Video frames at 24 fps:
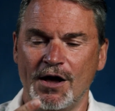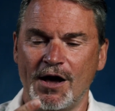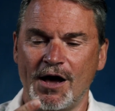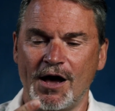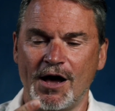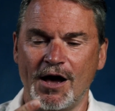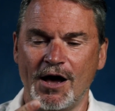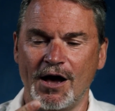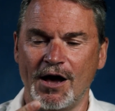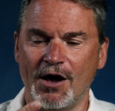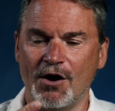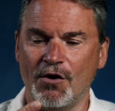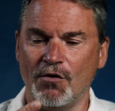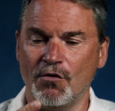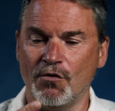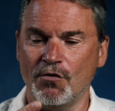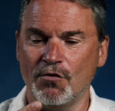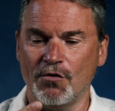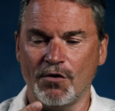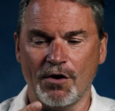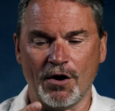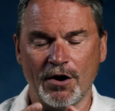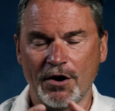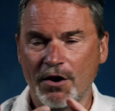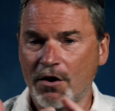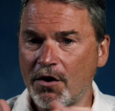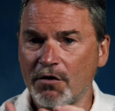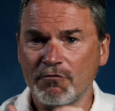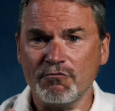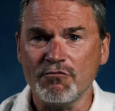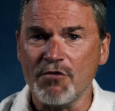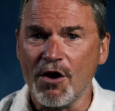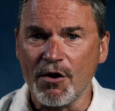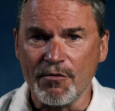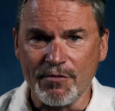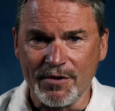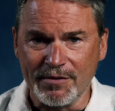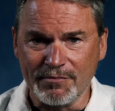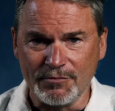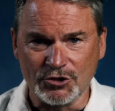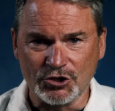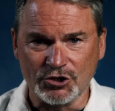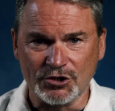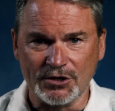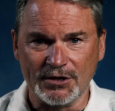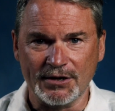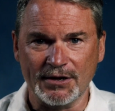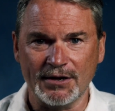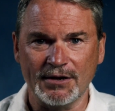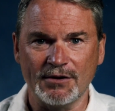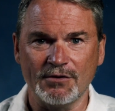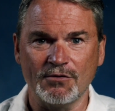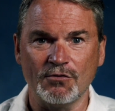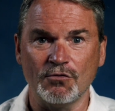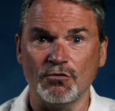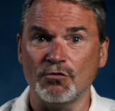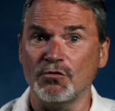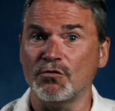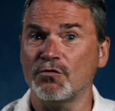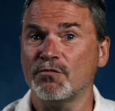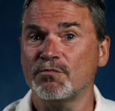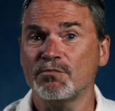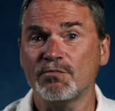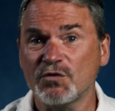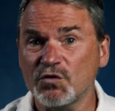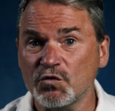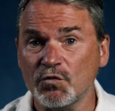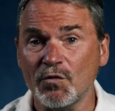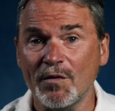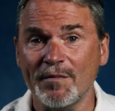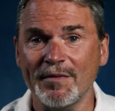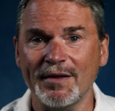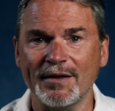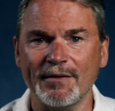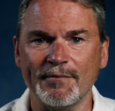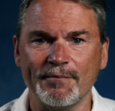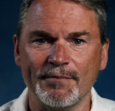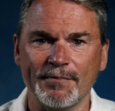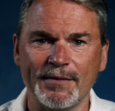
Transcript: or on a rowing machine or swimming.